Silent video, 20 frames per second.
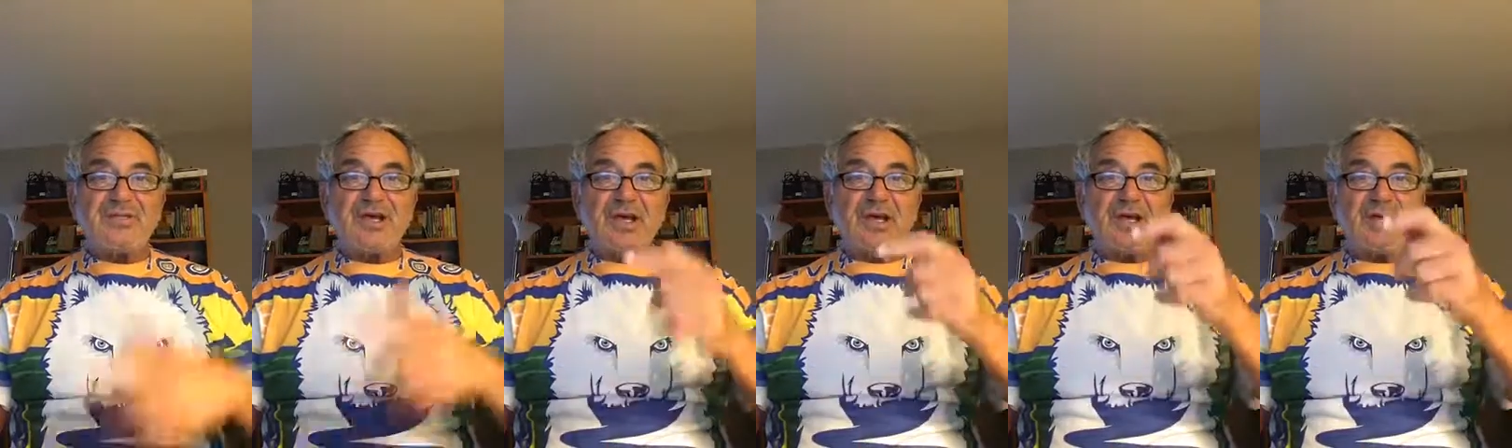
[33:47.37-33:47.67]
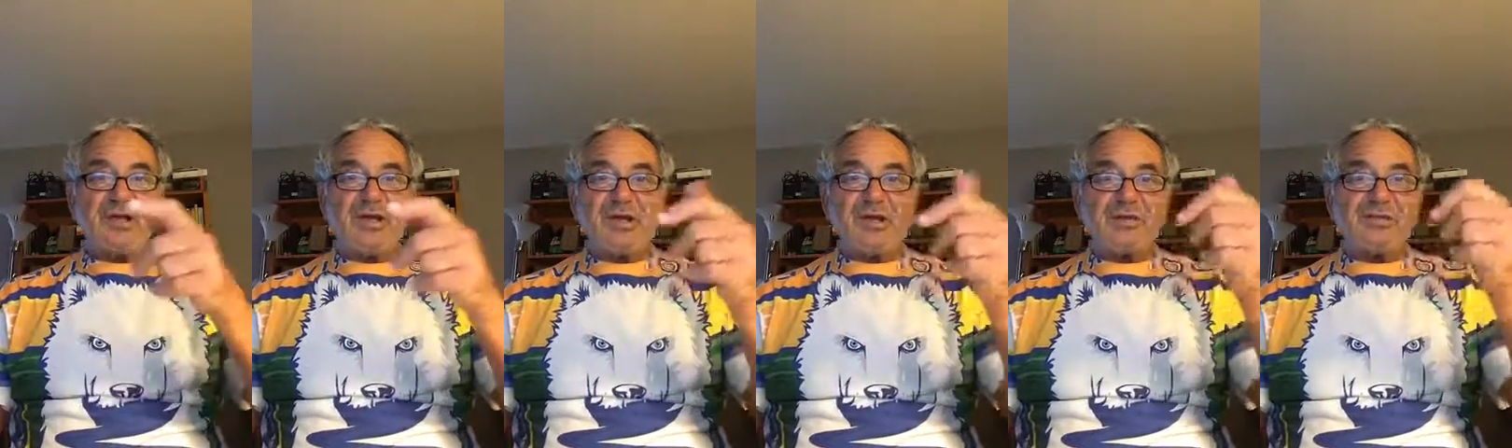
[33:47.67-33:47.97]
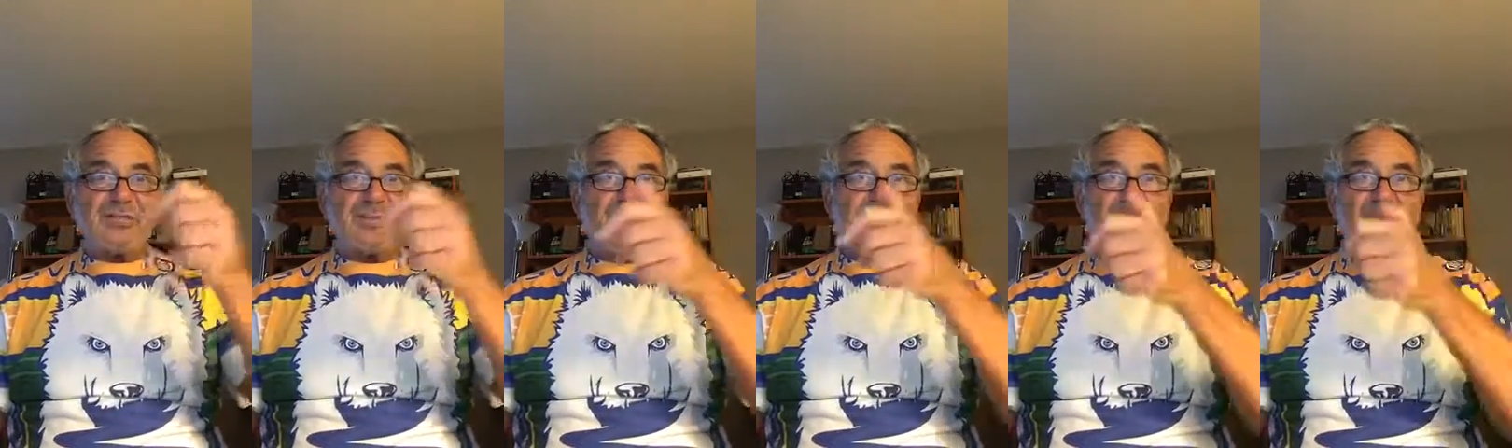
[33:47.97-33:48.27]
Check out all
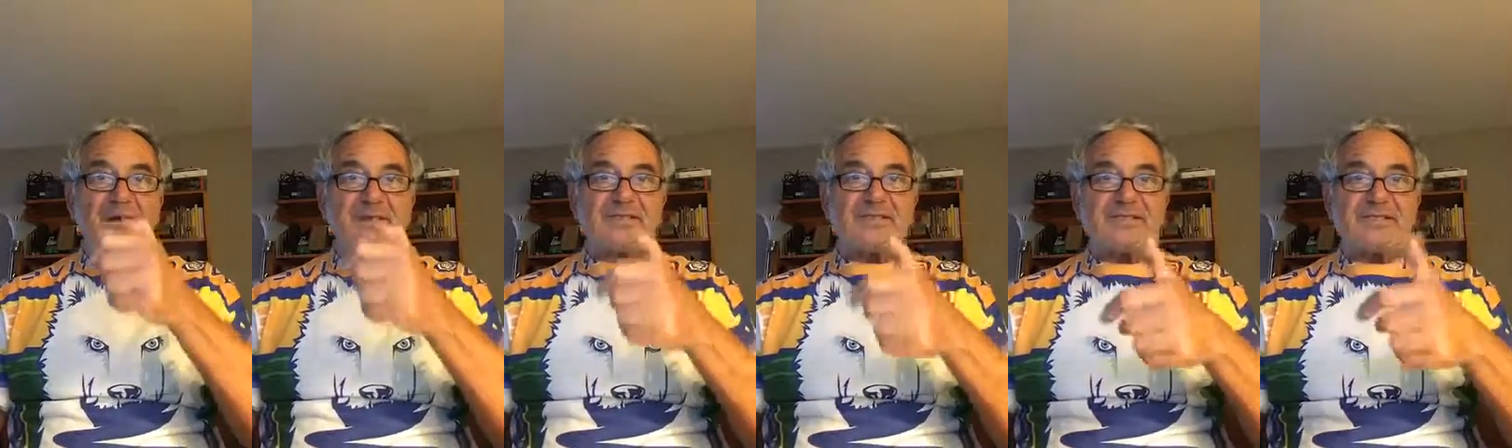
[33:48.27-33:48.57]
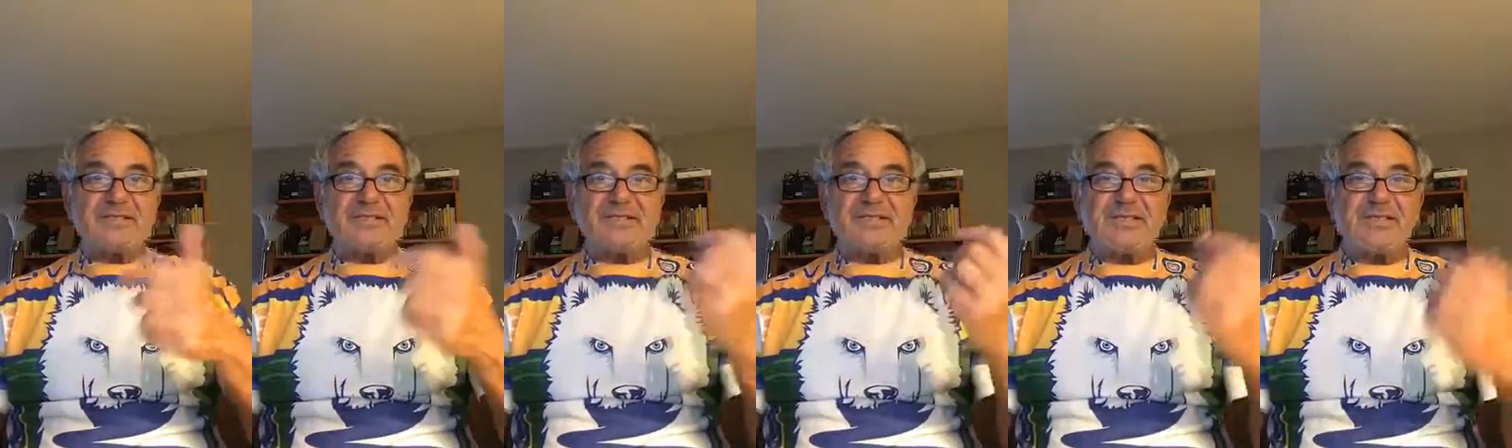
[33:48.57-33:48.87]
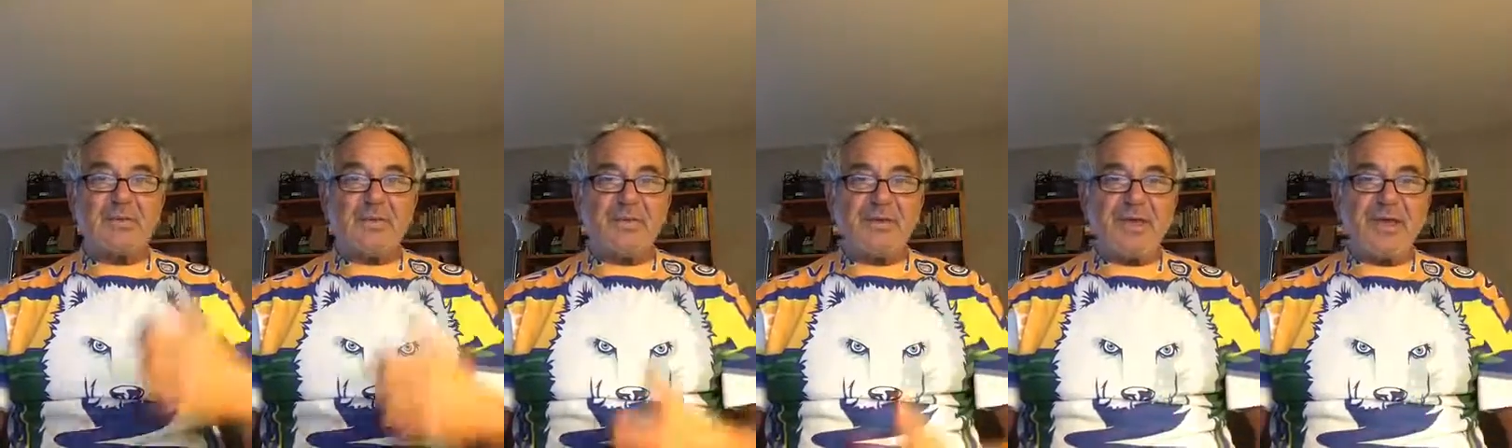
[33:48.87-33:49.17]
those boxes and see
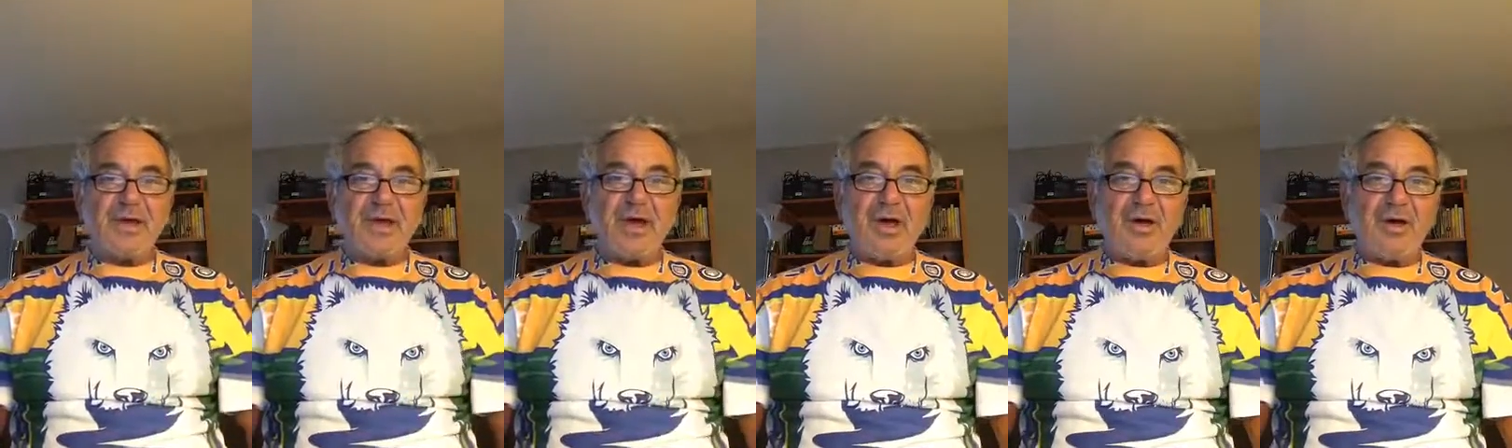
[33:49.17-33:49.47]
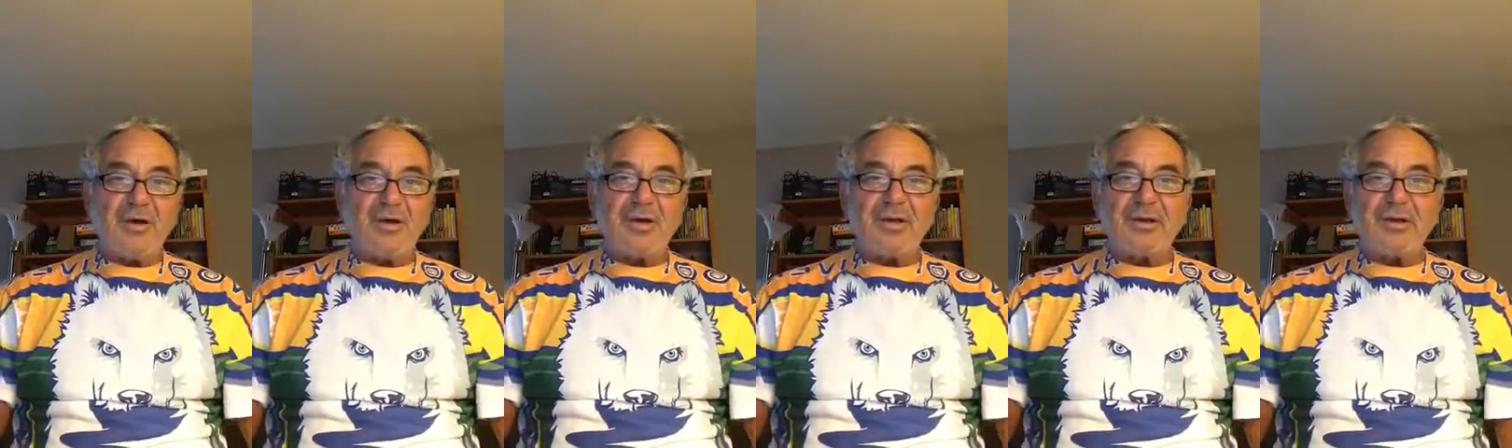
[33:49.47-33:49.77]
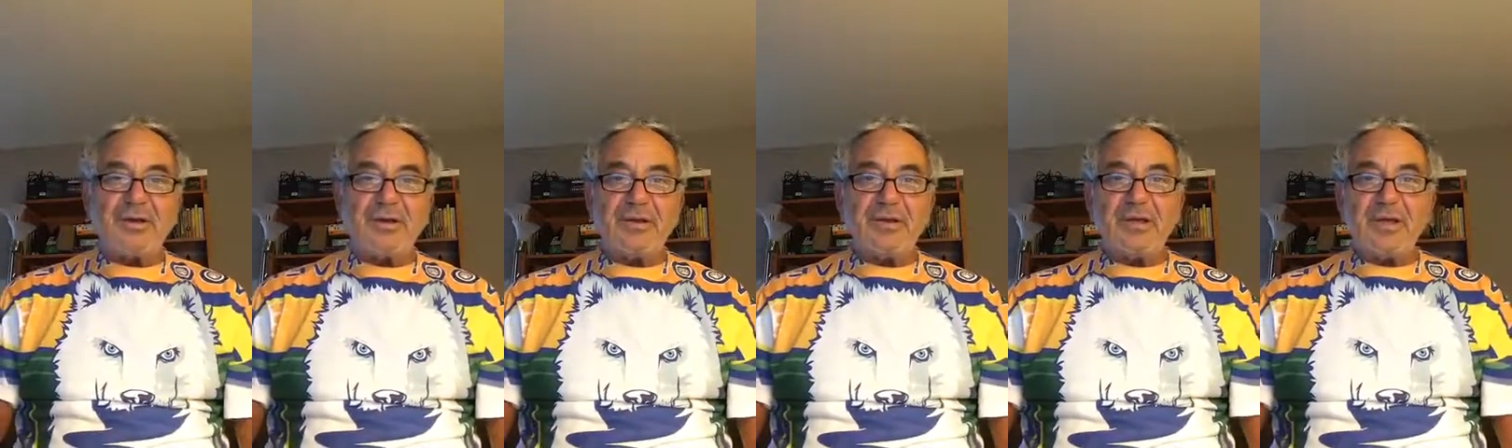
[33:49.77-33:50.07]
where they go
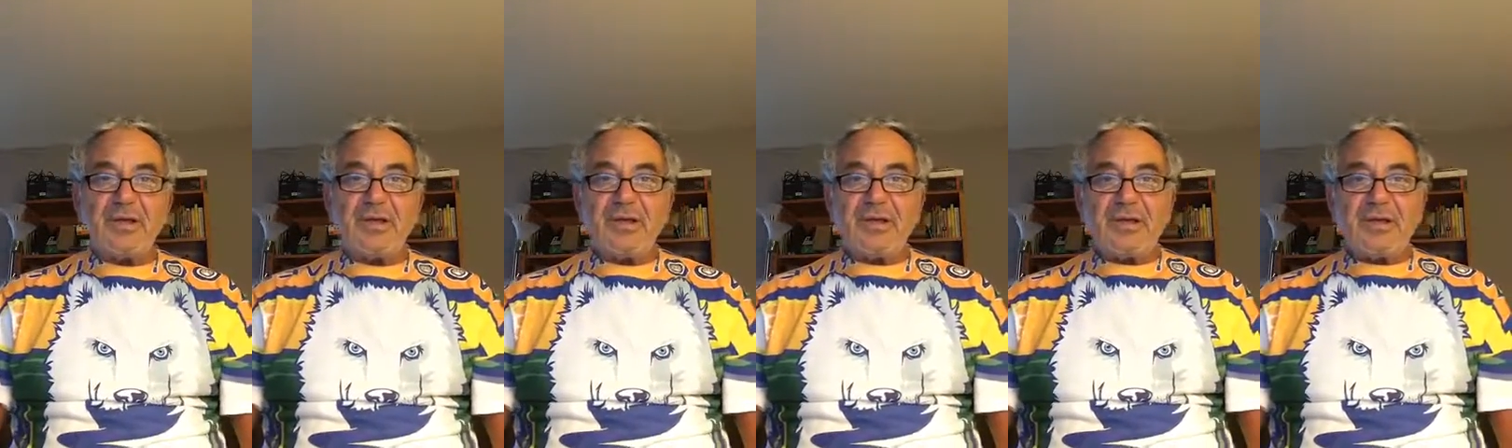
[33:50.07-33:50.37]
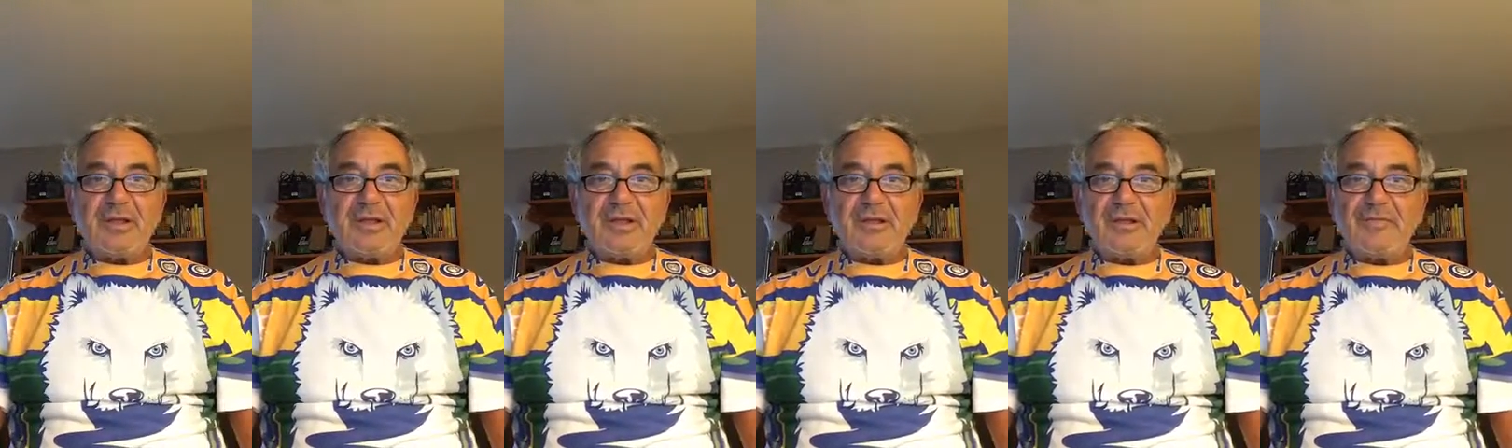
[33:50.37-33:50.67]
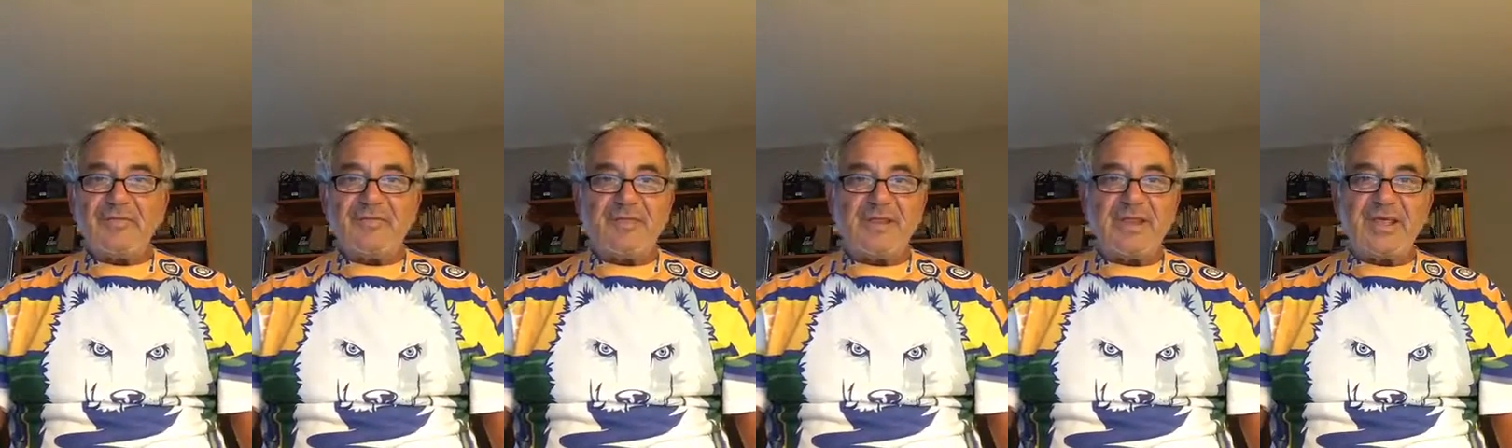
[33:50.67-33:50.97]
and the
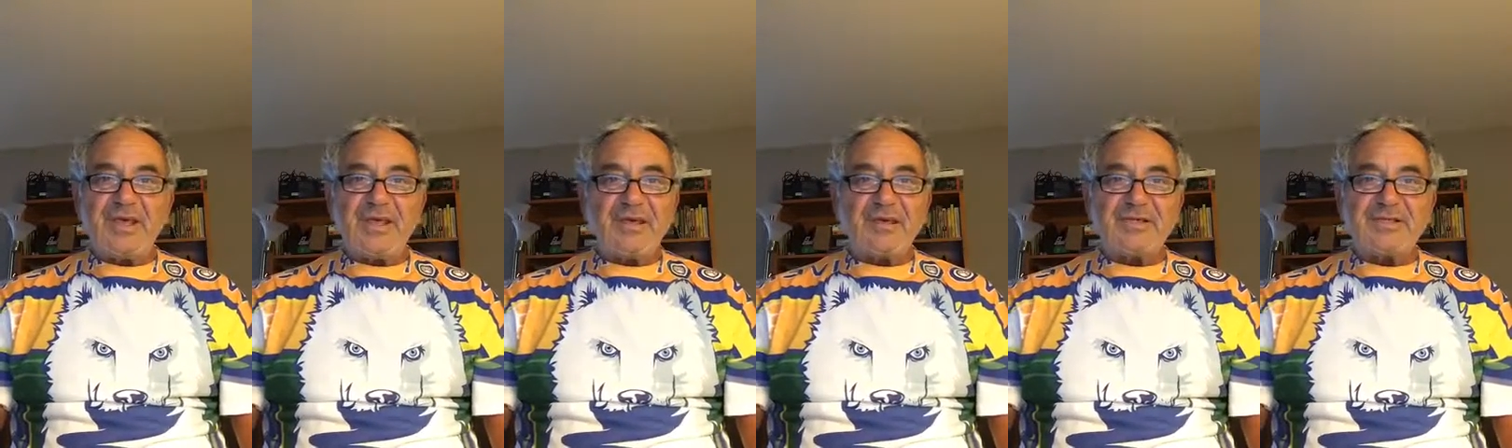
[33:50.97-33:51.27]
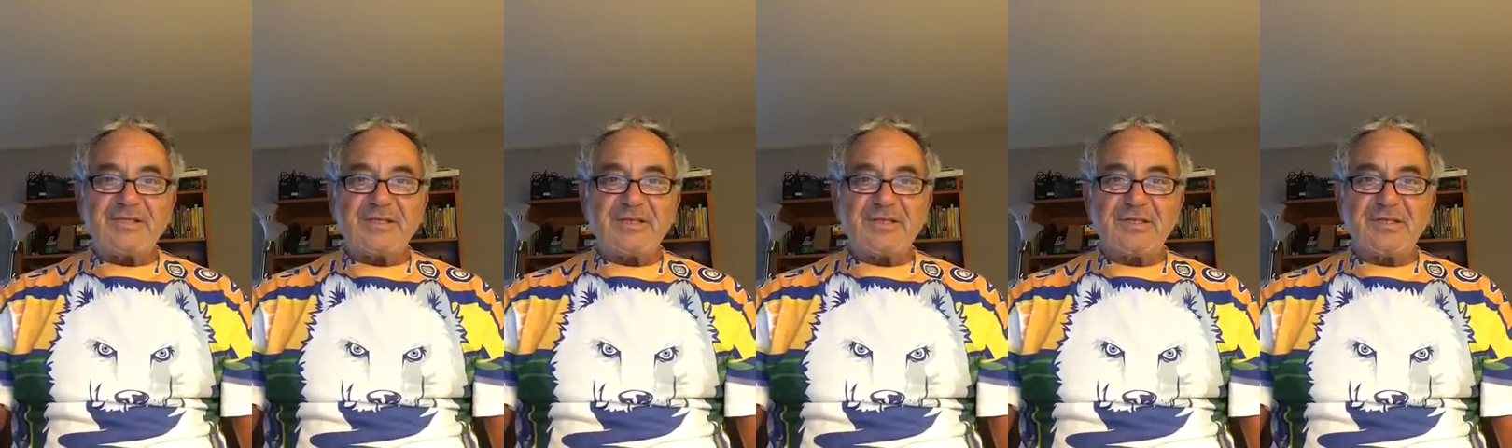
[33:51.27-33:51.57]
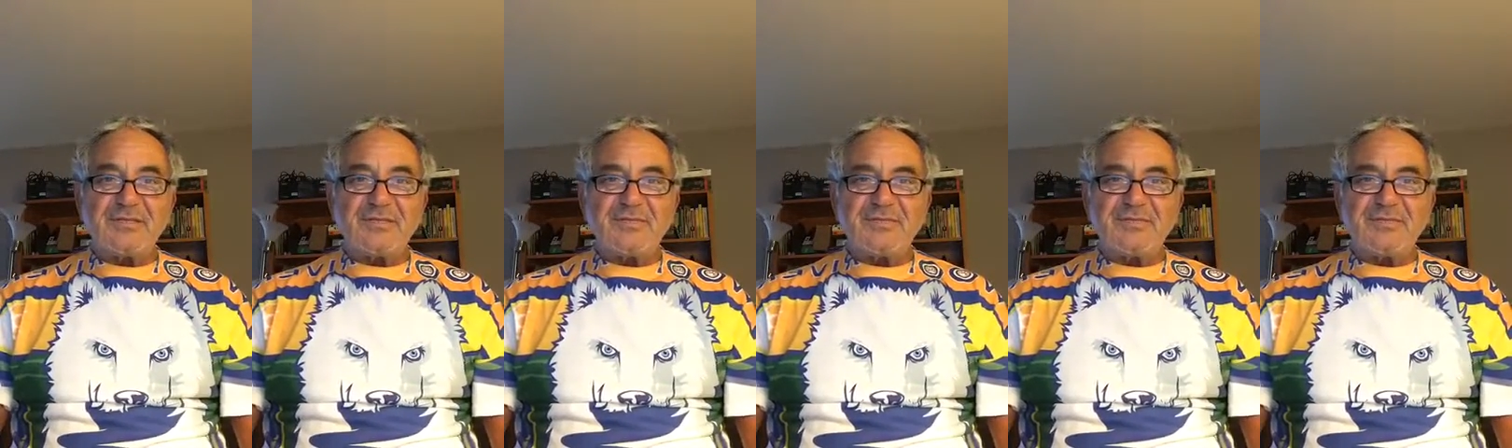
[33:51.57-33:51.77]
videos and the